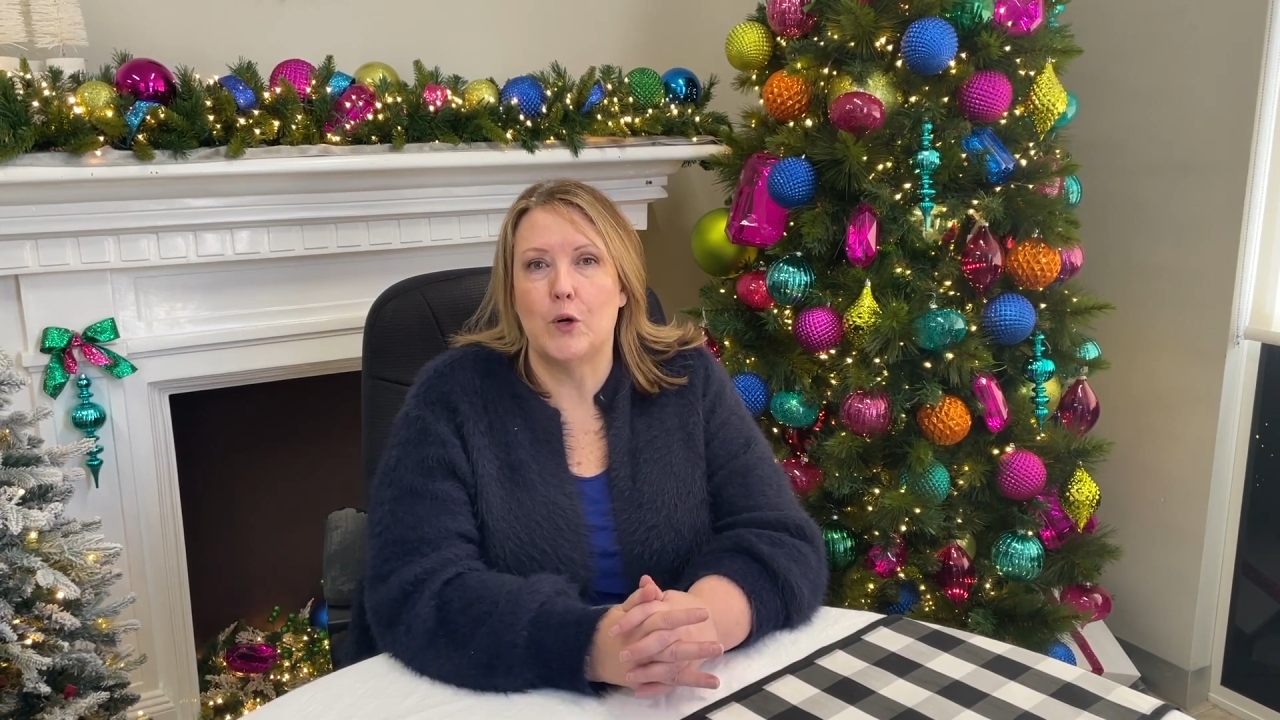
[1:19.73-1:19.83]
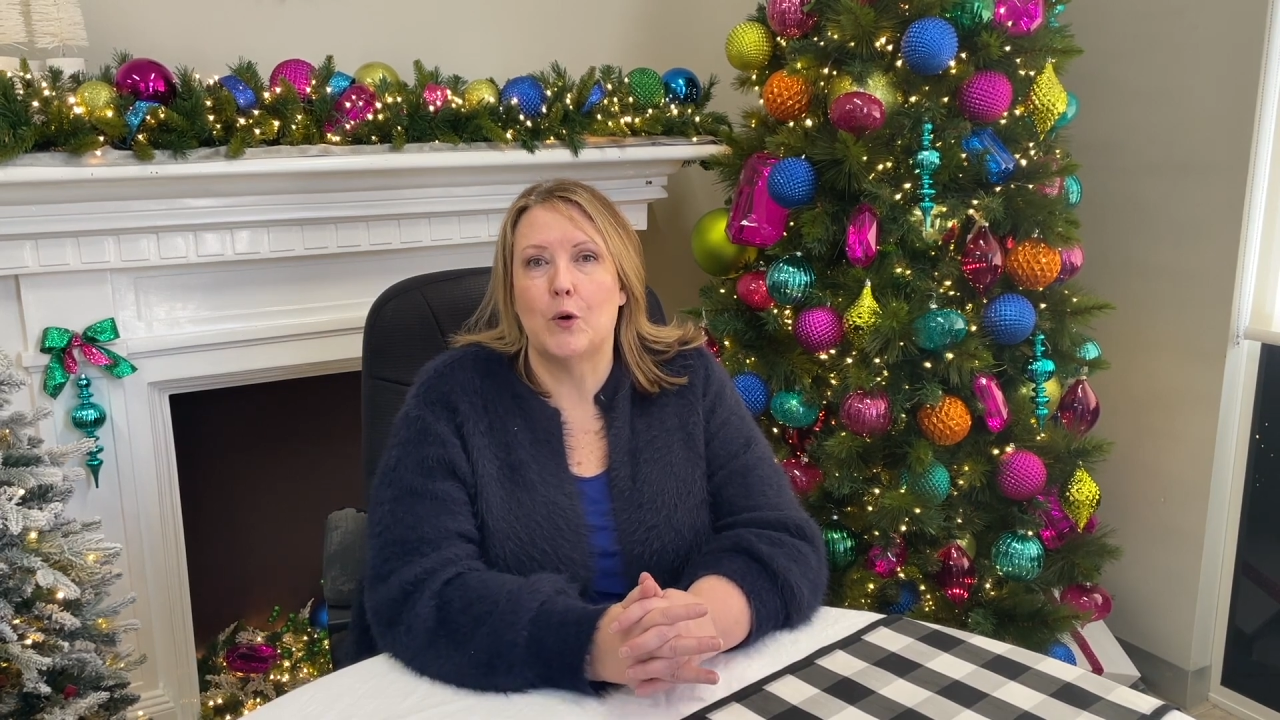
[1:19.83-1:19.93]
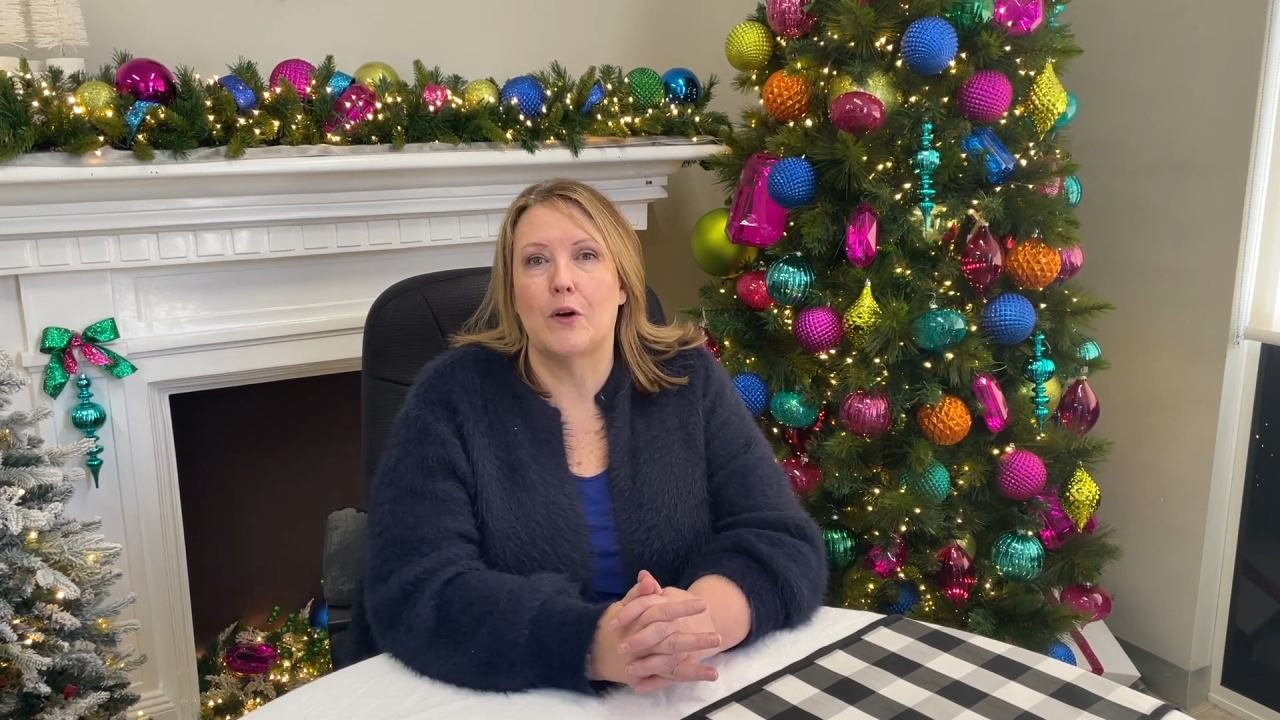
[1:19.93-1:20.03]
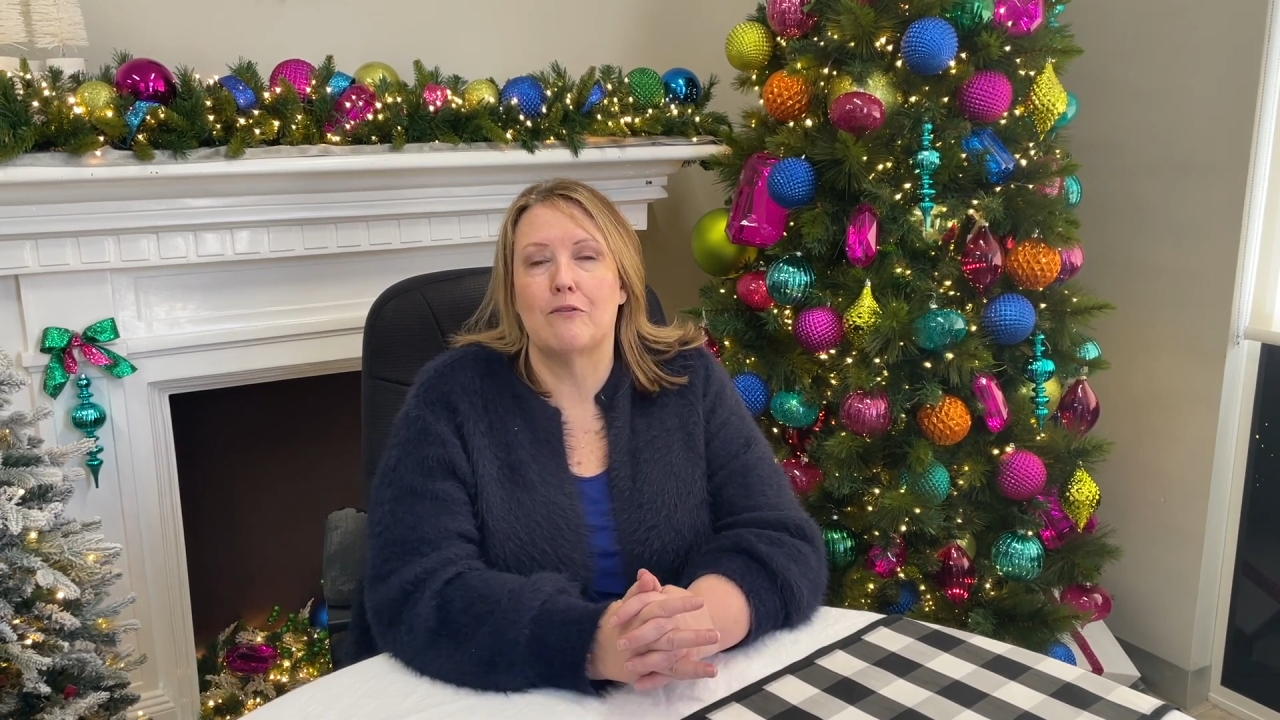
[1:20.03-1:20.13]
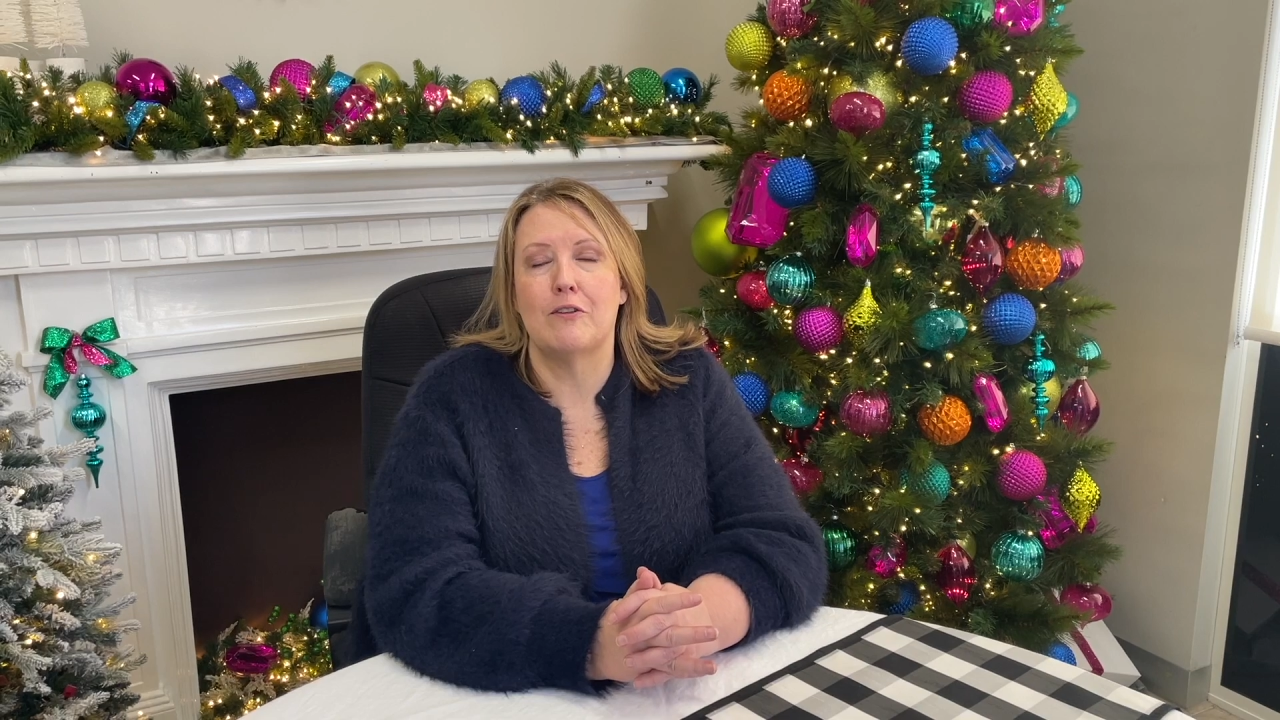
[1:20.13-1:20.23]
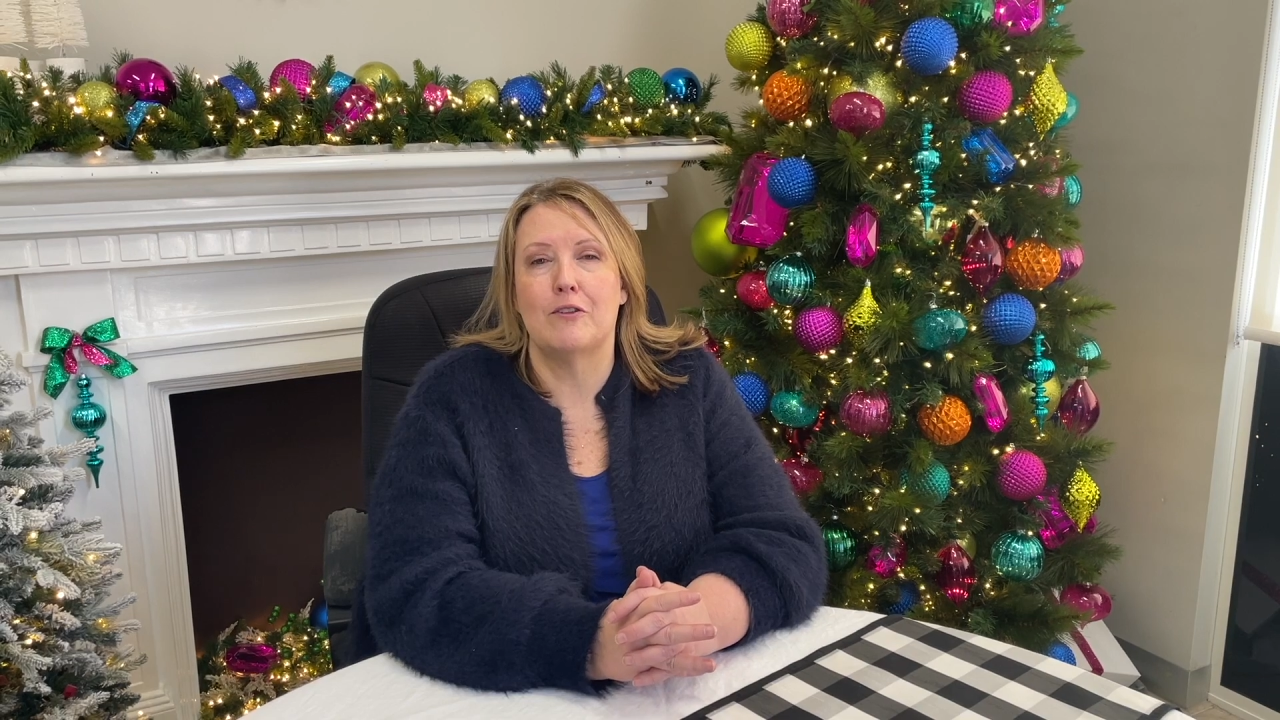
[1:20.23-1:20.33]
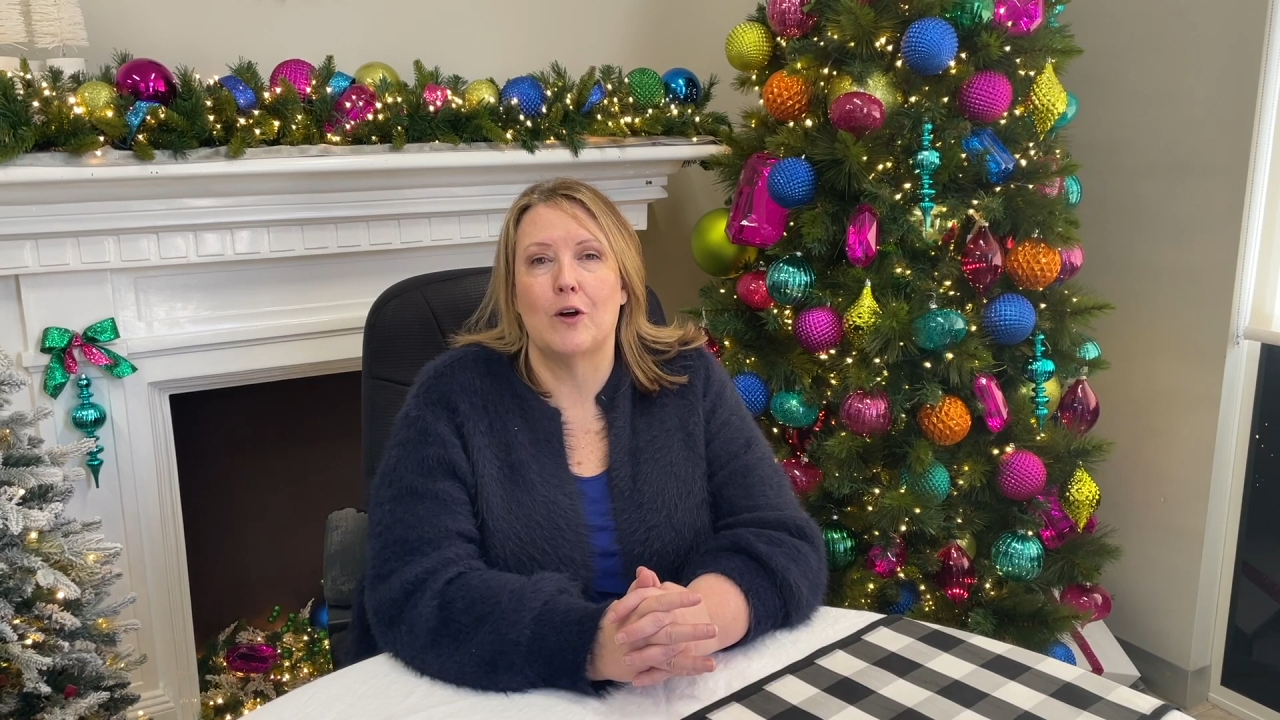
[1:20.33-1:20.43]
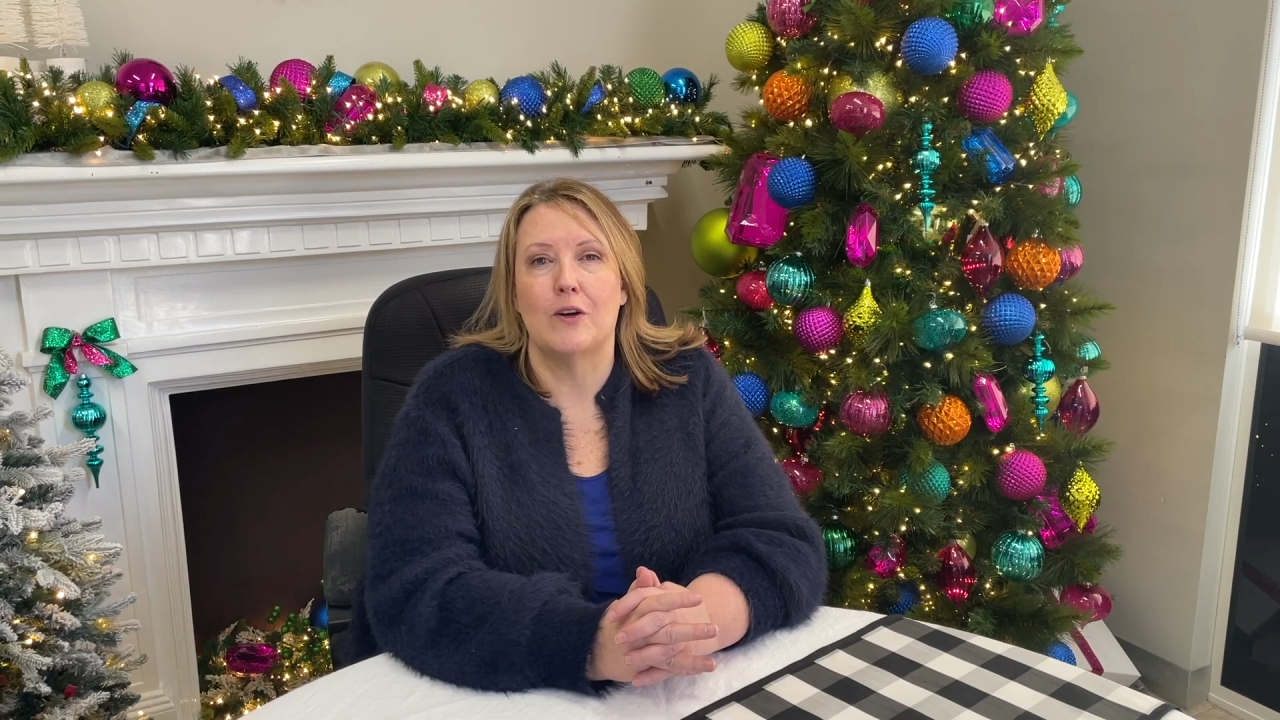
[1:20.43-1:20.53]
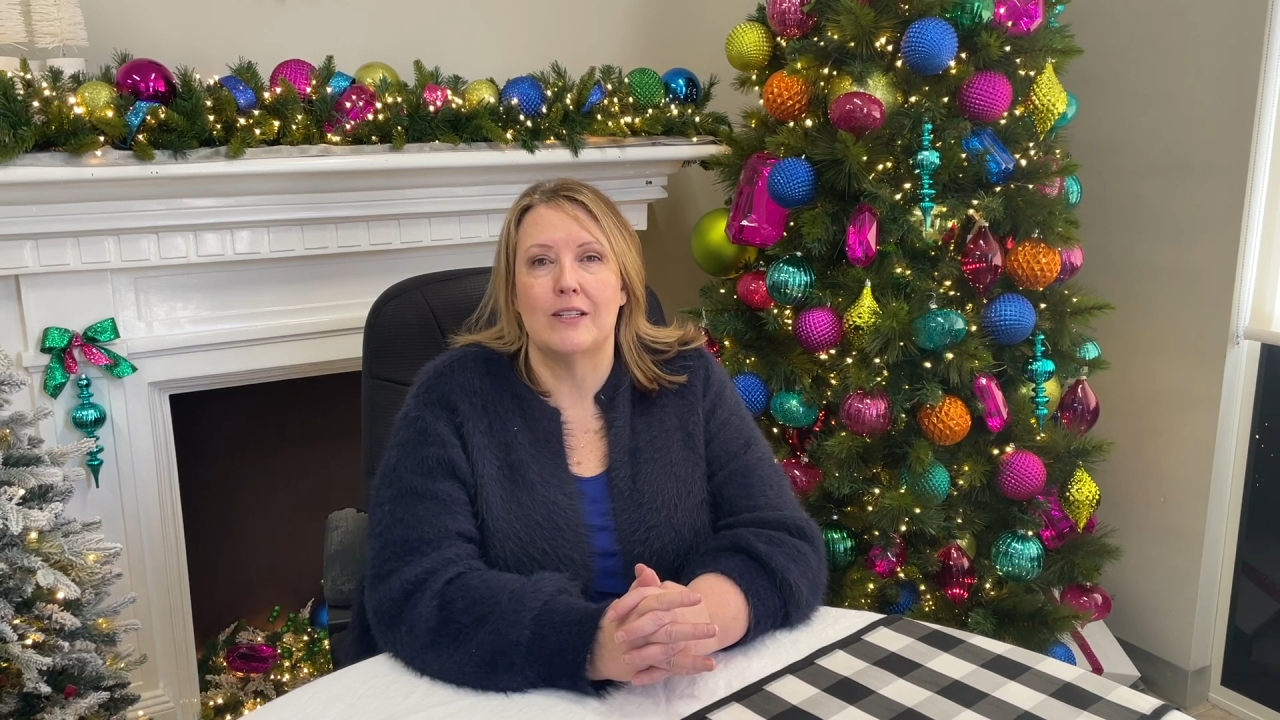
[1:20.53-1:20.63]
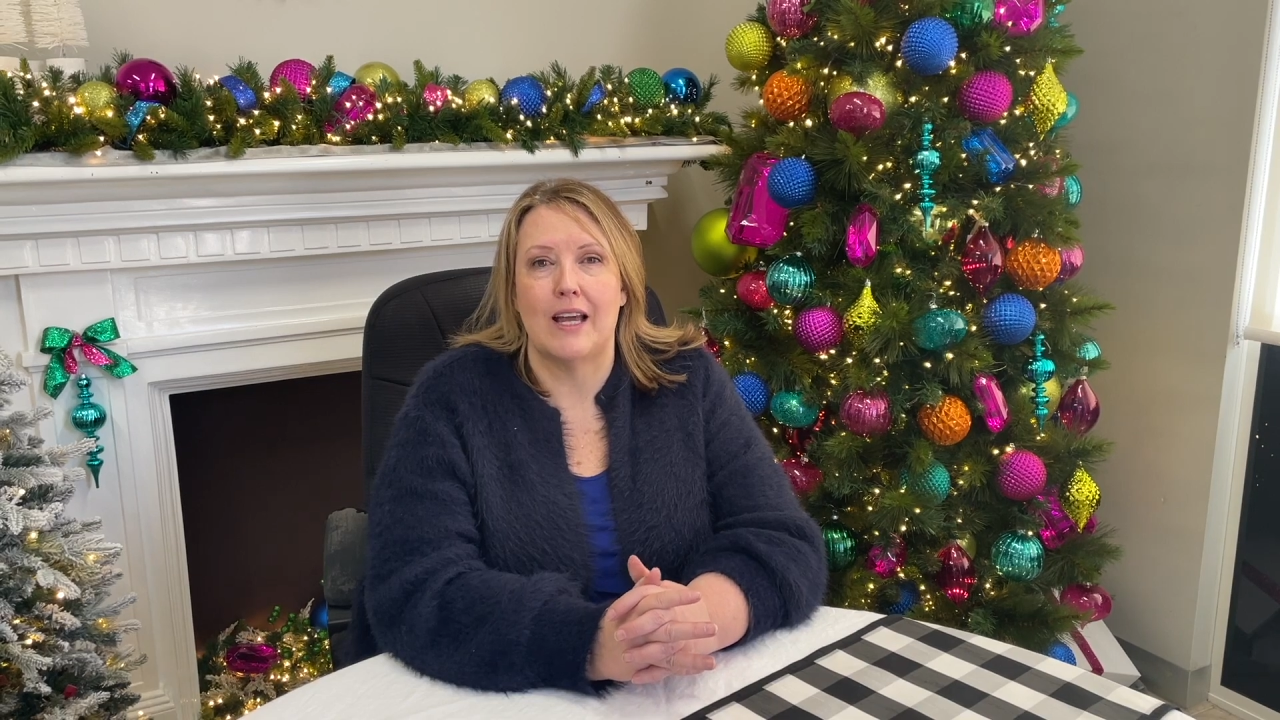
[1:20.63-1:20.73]
or if you've
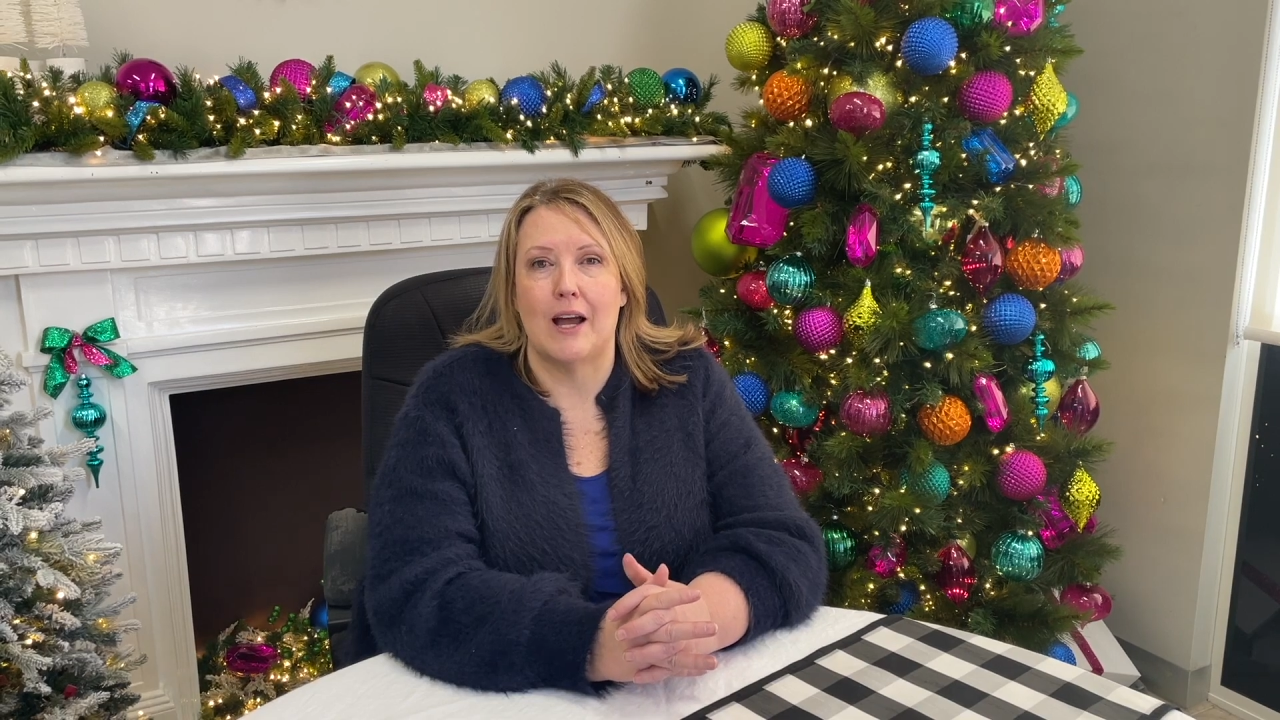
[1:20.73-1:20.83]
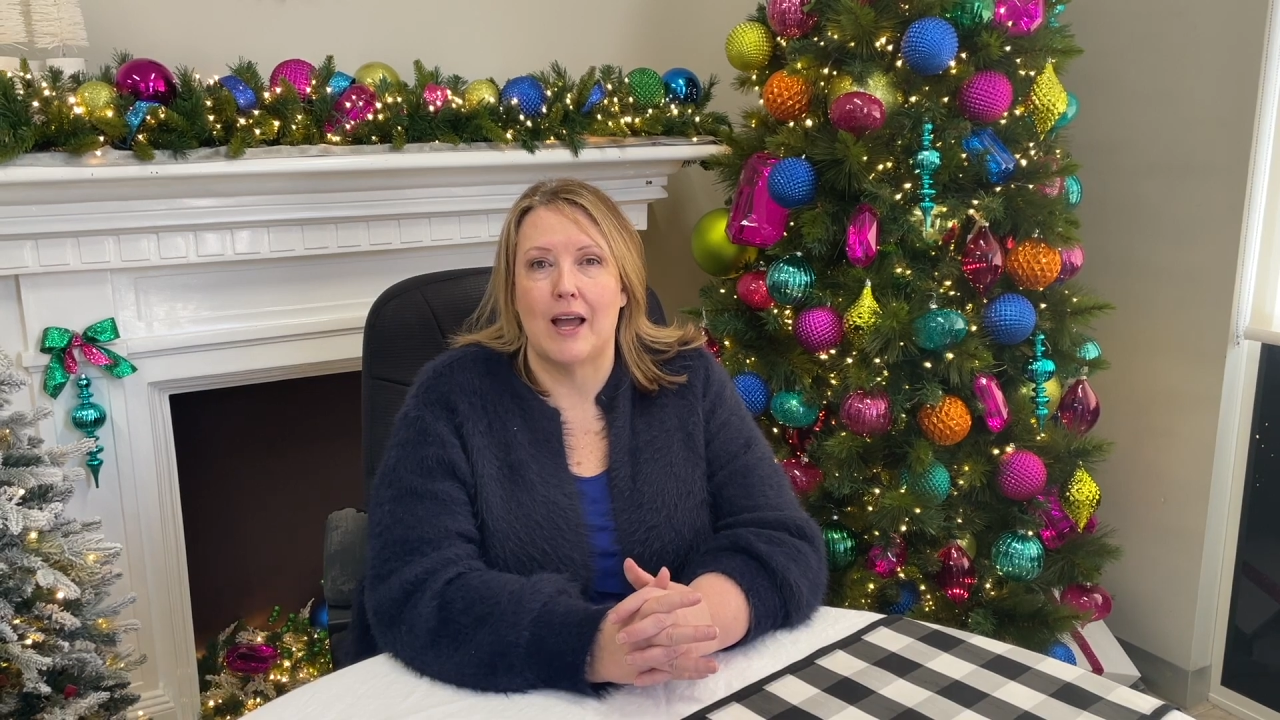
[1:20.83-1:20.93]
got